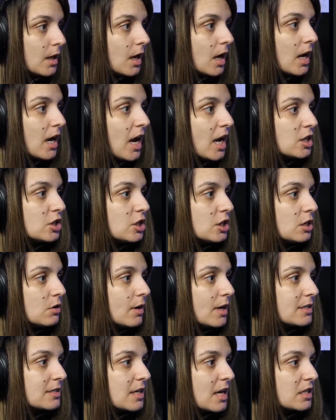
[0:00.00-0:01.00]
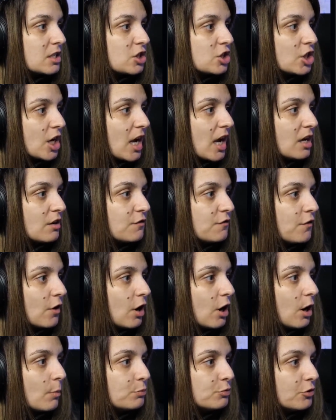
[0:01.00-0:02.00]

And at USSJ for